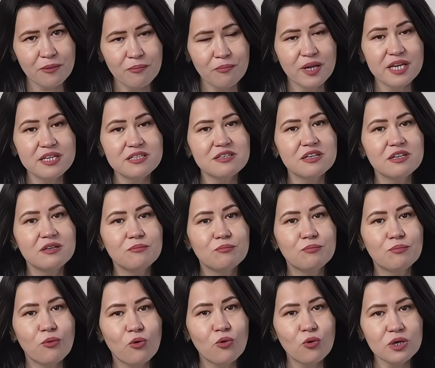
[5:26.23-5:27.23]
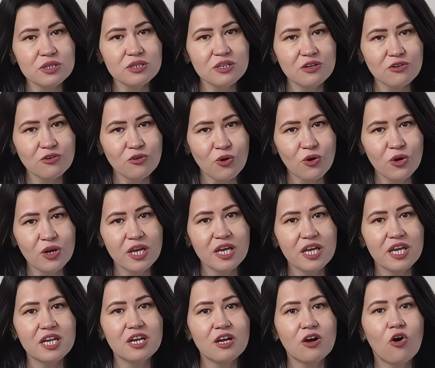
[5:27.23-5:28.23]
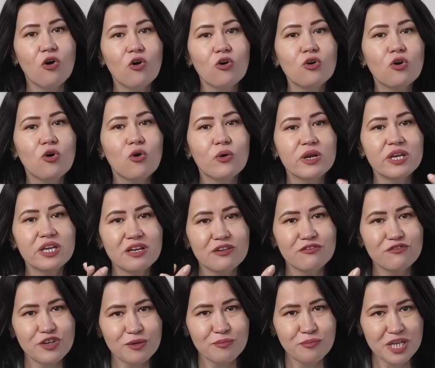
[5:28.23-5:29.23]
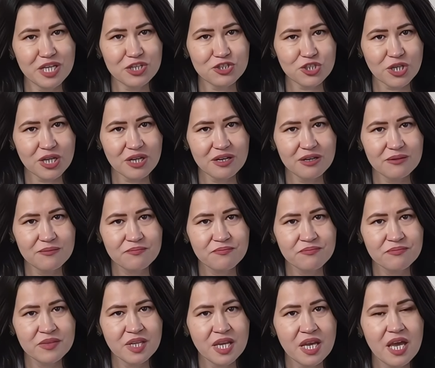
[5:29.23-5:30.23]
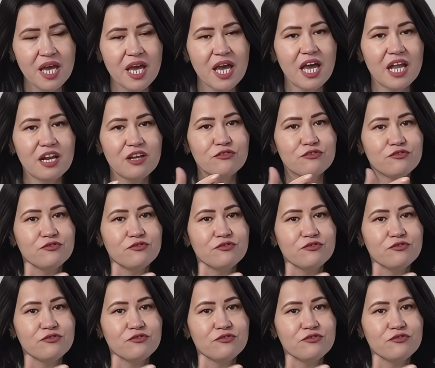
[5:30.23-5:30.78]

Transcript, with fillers: plays an important role in ongoing inflammation and if